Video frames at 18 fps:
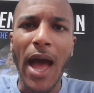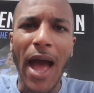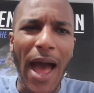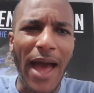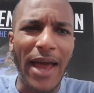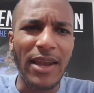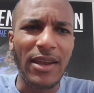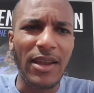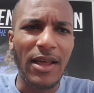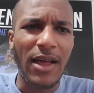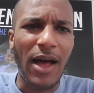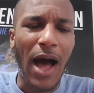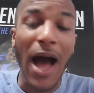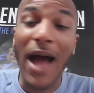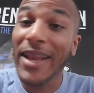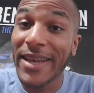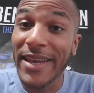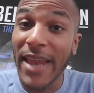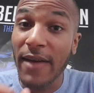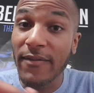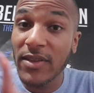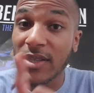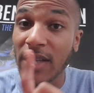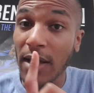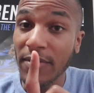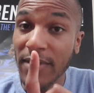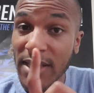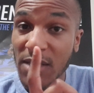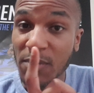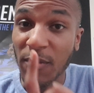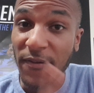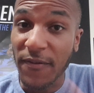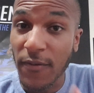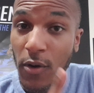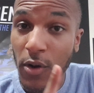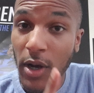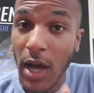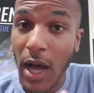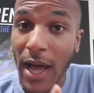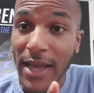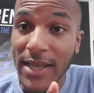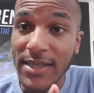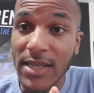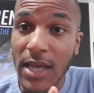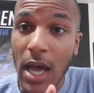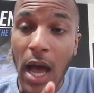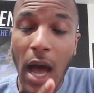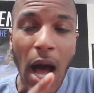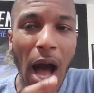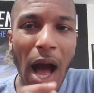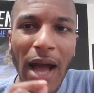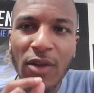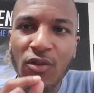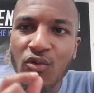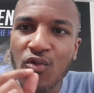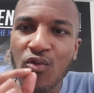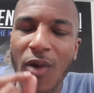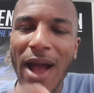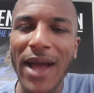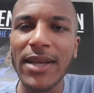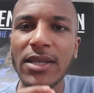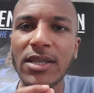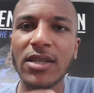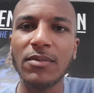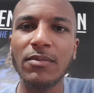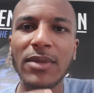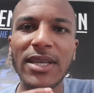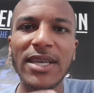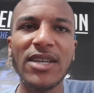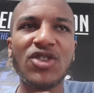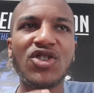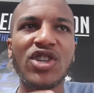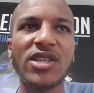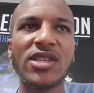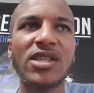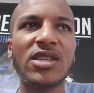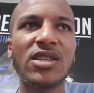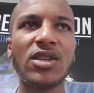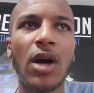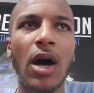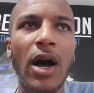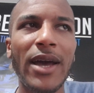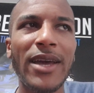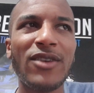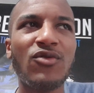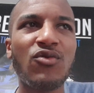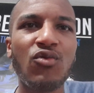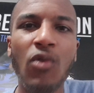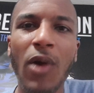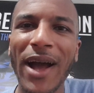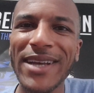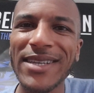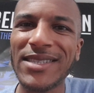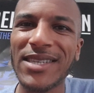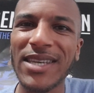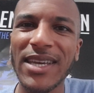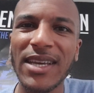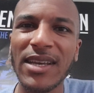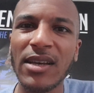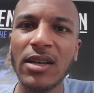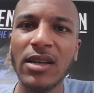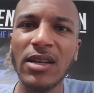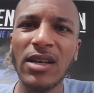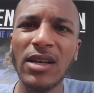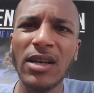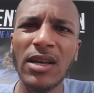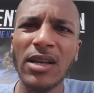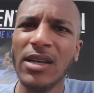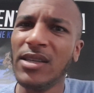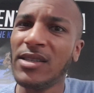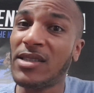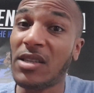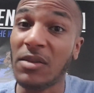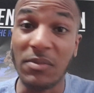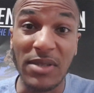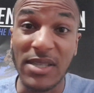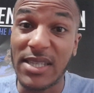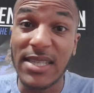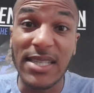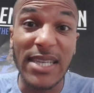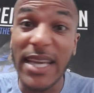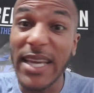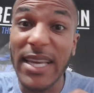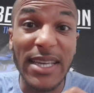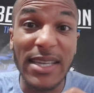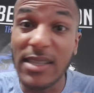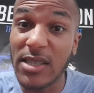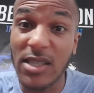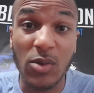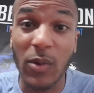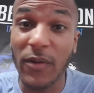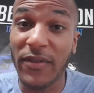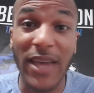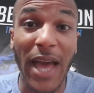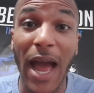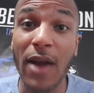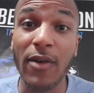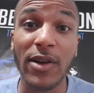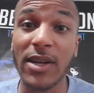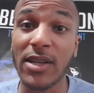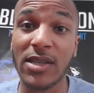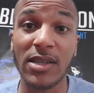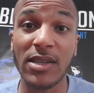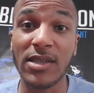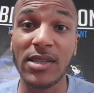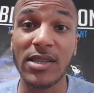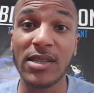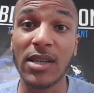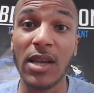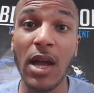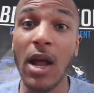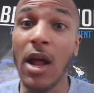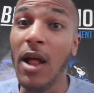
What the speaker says: And I'd never done this before, guys. I randomly just started writing some scenes with characters.